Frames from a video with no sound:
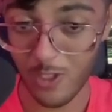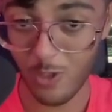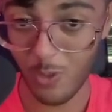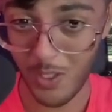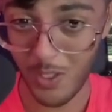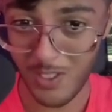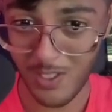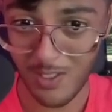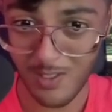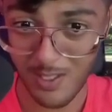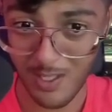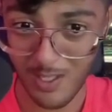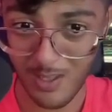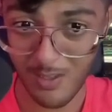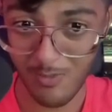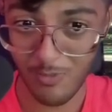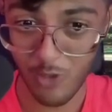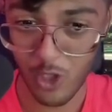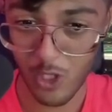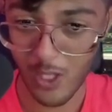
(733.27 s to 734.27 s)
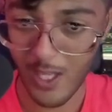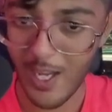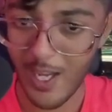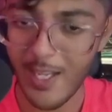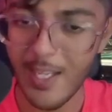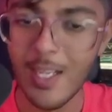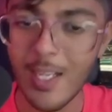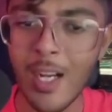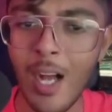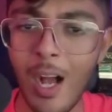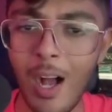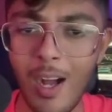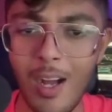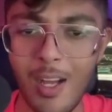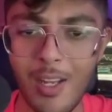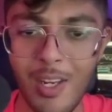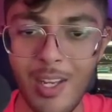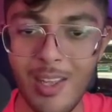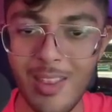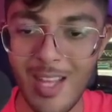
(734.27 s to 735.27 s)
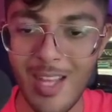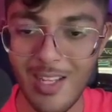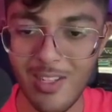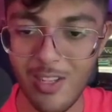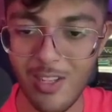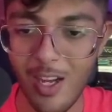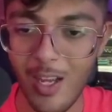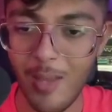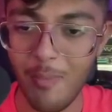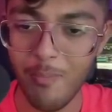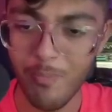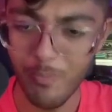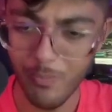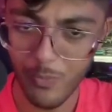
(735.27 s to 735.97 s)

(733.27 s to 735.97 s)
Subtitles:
26th of July. And in that time,